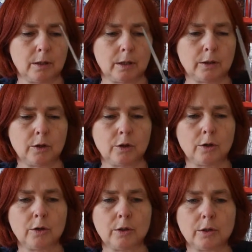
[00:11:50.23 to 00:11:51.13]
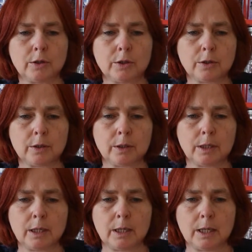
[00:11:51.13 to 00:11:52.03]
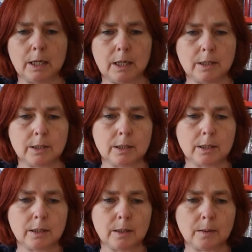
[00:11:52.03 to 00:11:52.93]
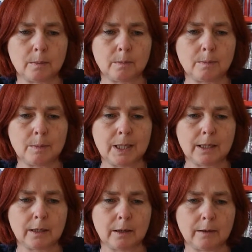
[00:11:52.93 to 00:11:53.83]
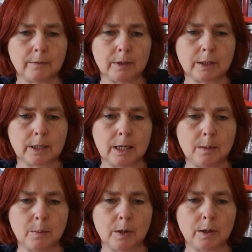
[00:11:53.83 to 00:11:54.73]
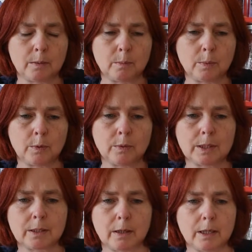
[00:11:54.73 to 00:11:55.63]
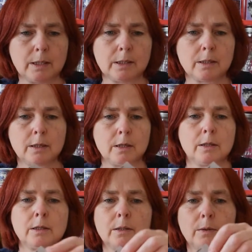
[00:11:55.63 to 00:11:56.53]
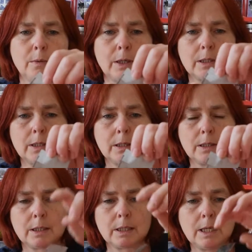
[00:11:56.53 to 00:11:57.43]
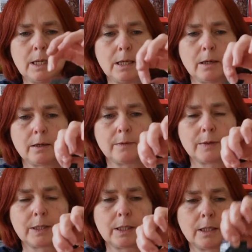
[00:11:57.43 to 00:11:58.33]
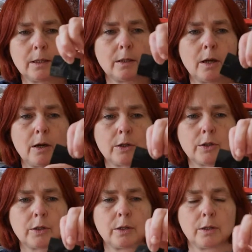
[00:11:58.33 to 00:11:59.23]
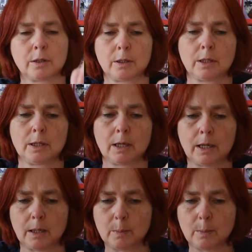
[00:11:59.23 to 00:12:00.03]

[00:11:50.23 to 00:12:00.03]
a third into the middle of the tape on both sides. So as you can see, I've still got a